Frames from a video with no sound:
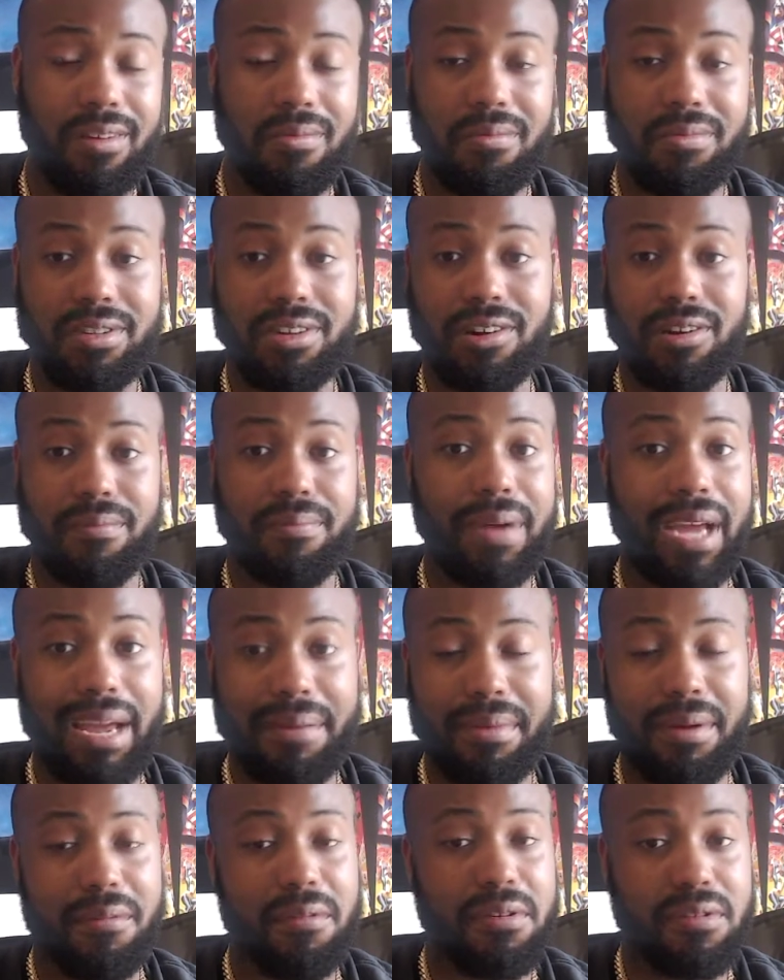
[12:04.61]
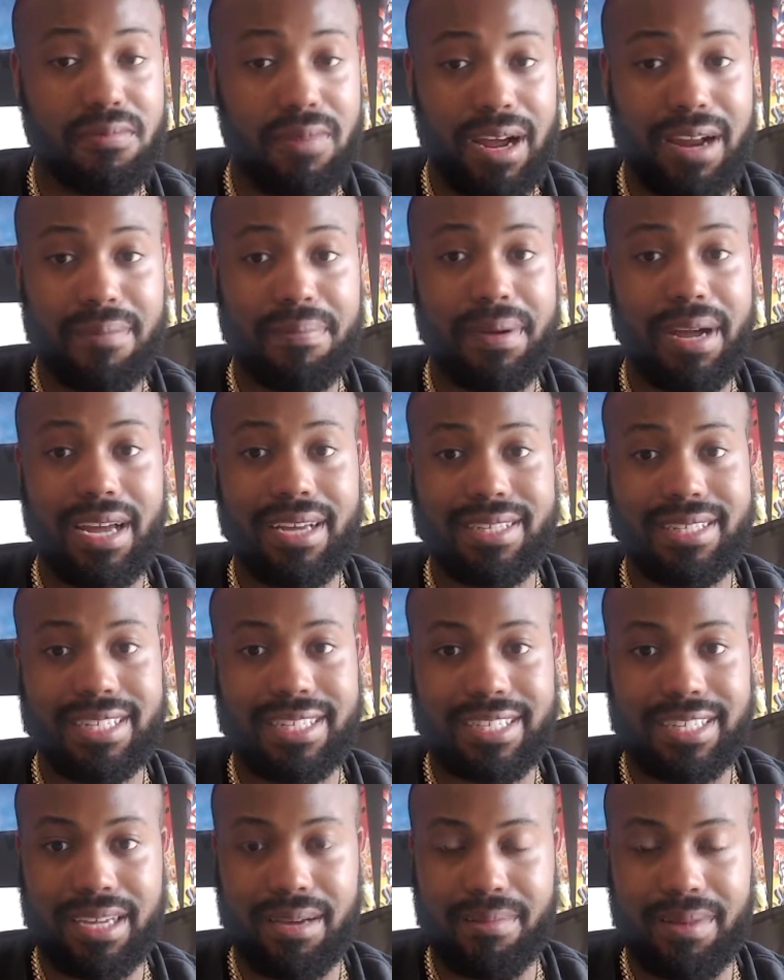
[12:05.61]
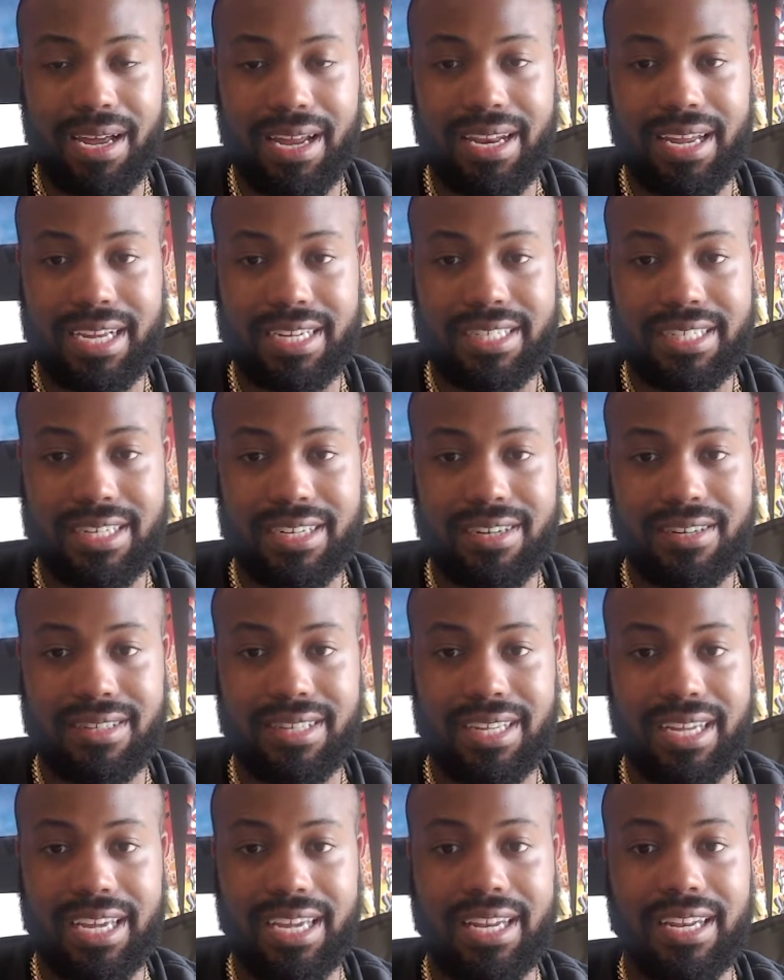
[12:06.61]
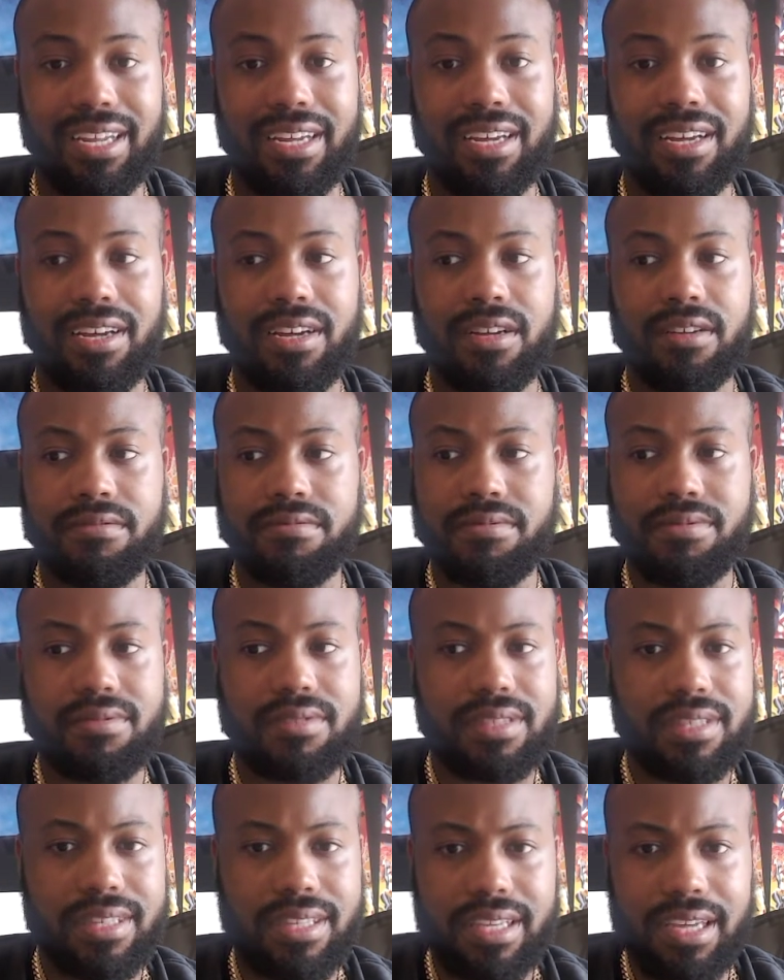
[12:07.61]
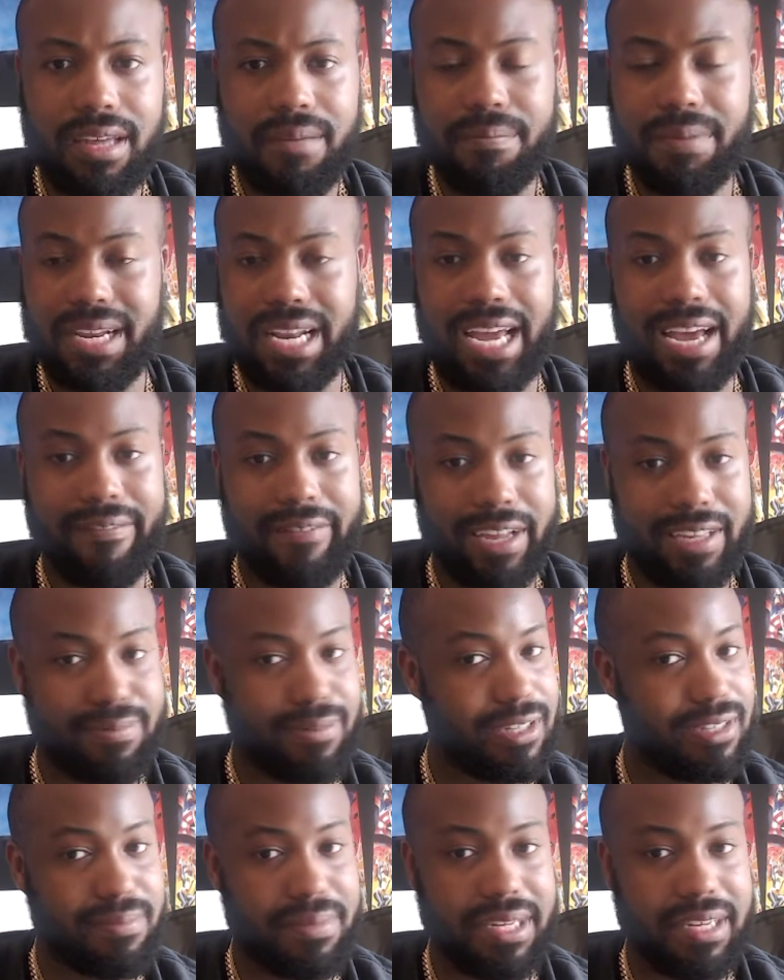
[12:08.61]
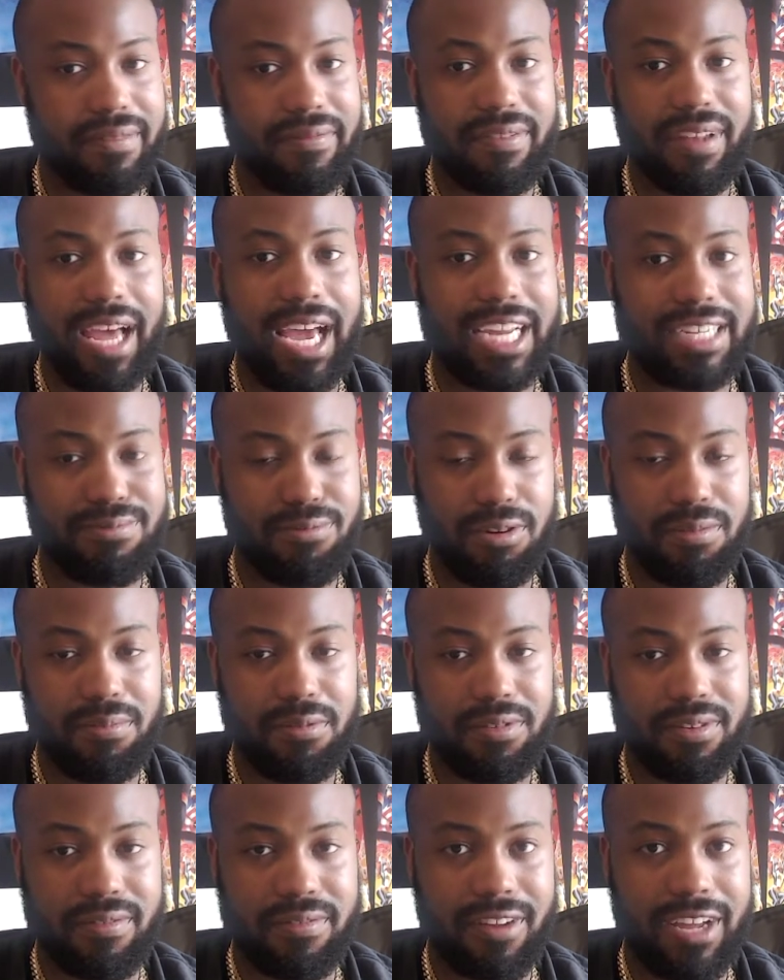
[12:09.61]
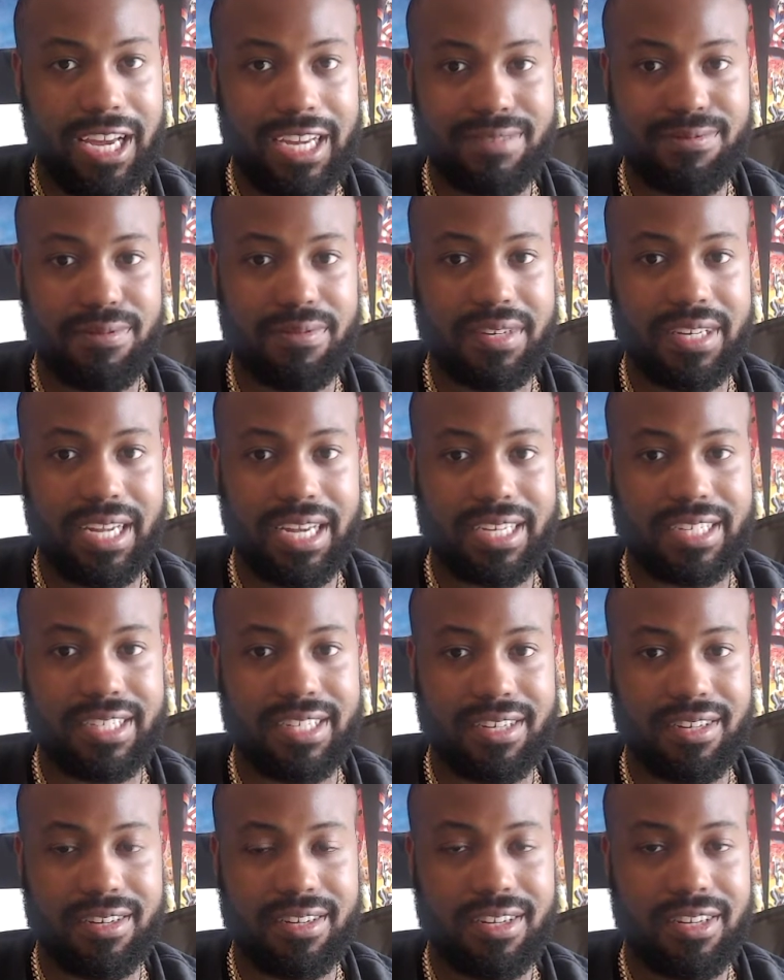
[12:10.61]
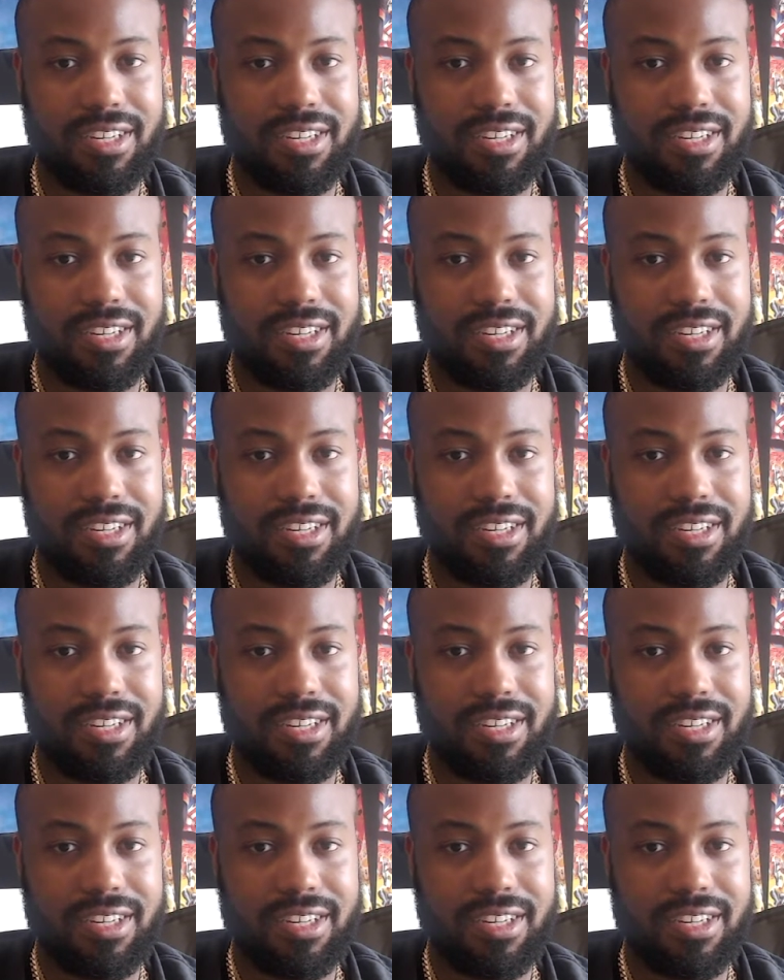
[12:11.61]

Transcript: We know the Batman movie, Robert Pattinson, is coming out next year. Then Ben Affleck's supposed to be in the Flashpoint movie, the Flash movie next year.